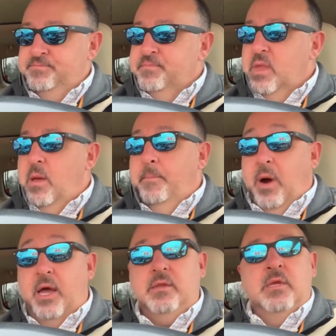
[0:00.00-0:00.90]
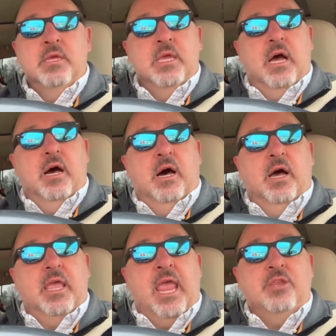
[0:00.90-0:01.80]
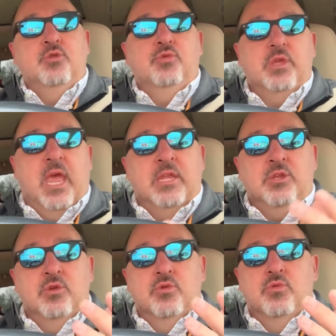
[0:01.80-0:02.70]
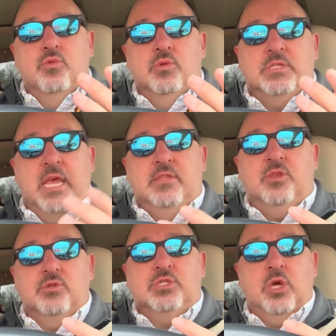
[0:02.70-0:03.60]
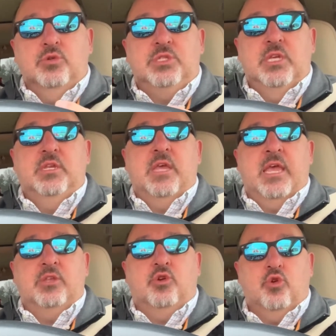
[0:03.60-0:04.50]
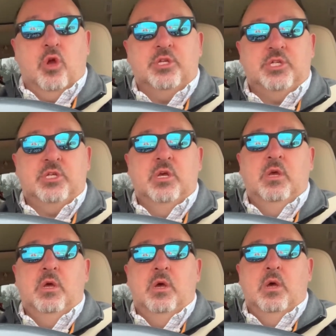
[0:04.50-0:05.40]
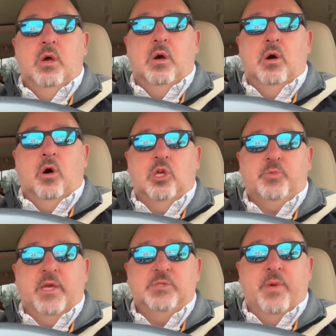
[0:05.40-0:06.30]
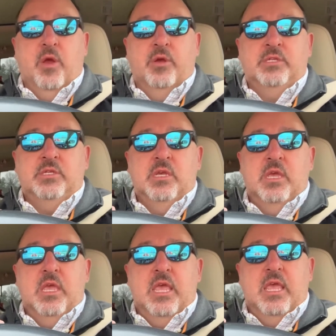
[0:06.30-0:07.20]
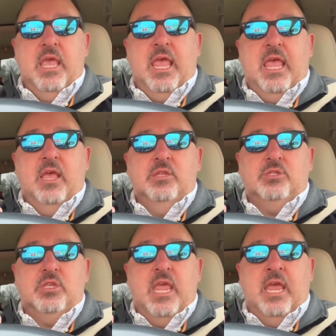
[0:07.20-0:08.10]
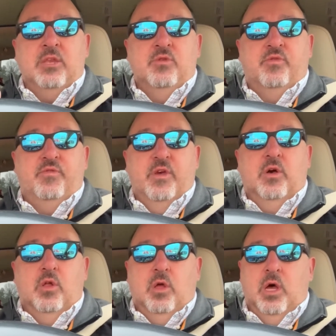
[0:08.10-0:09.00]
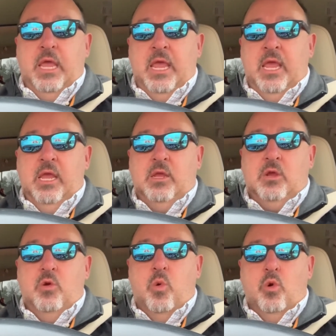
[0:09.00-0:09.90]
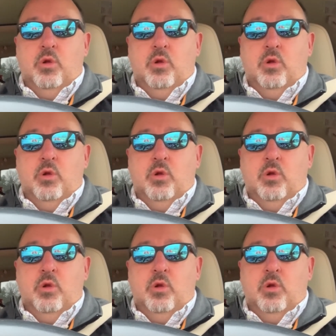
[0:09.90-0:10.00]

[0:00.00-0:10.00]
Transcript: But and you take those toasted and crushed allspice berries and you fill a quart